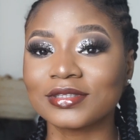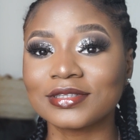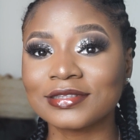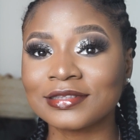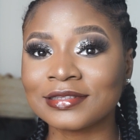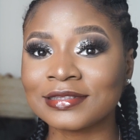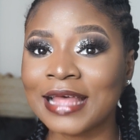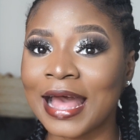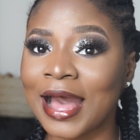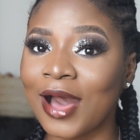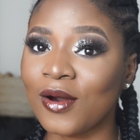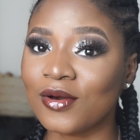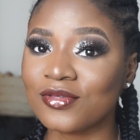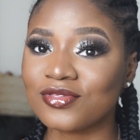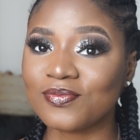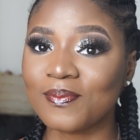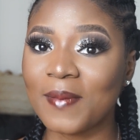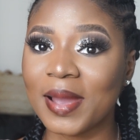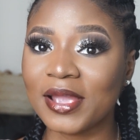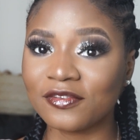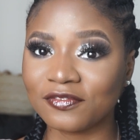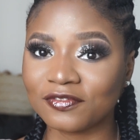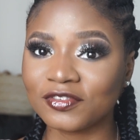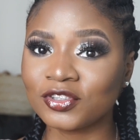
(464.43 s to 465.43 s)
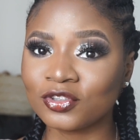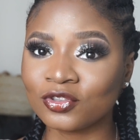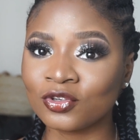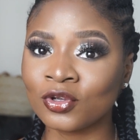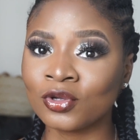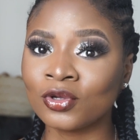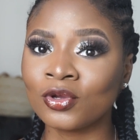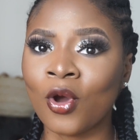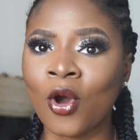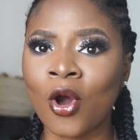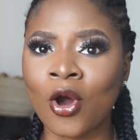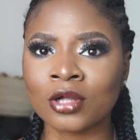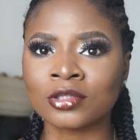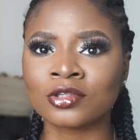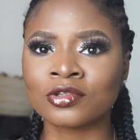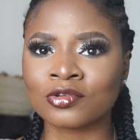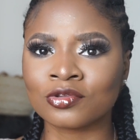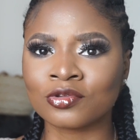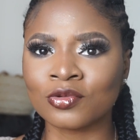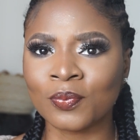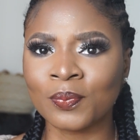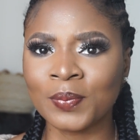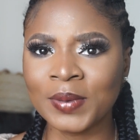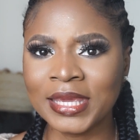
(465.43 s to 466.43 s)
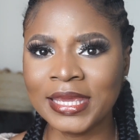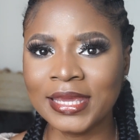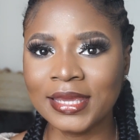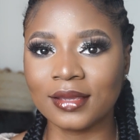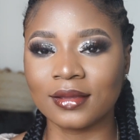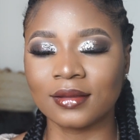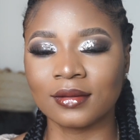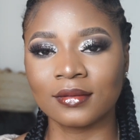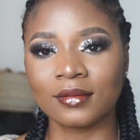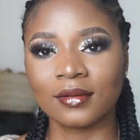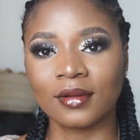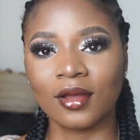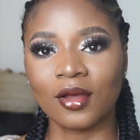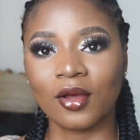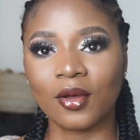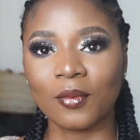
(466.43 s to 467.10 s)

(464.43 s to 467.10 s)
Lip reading: This is how my video ought to be